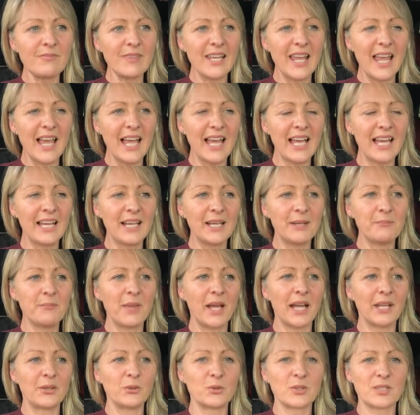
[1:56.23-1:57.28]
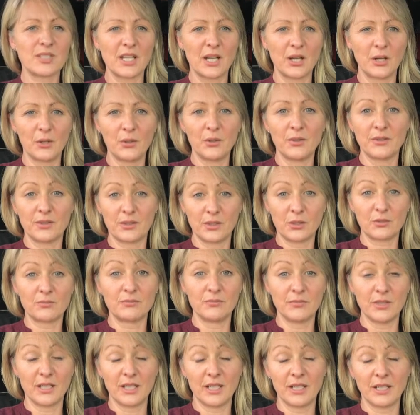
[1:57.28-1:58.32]
And also
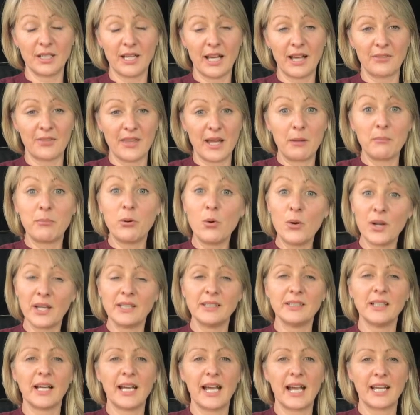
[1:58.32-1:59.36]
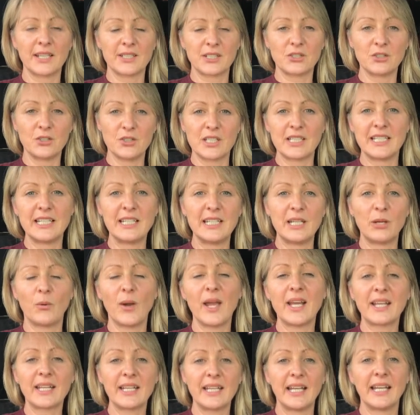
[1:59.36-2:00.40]
at that point I had a Kundalini
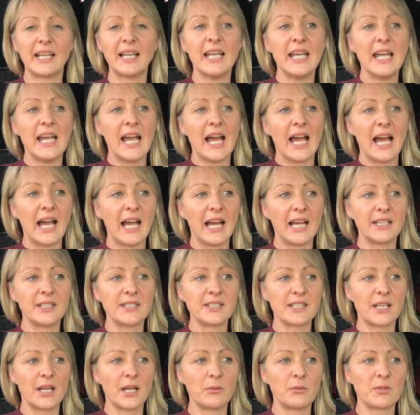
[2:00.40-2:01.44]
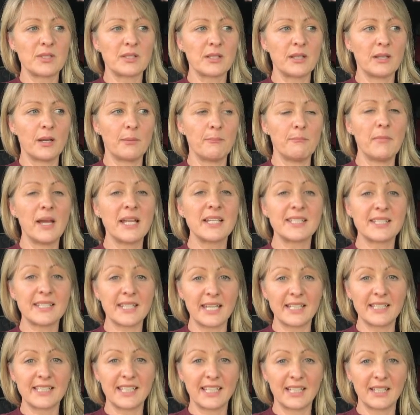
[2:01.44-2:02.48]
awakening, and I was
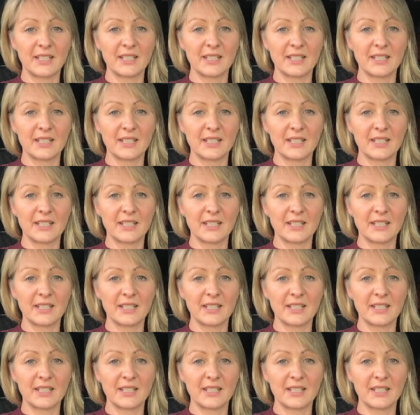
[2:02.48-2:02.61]
meditating at the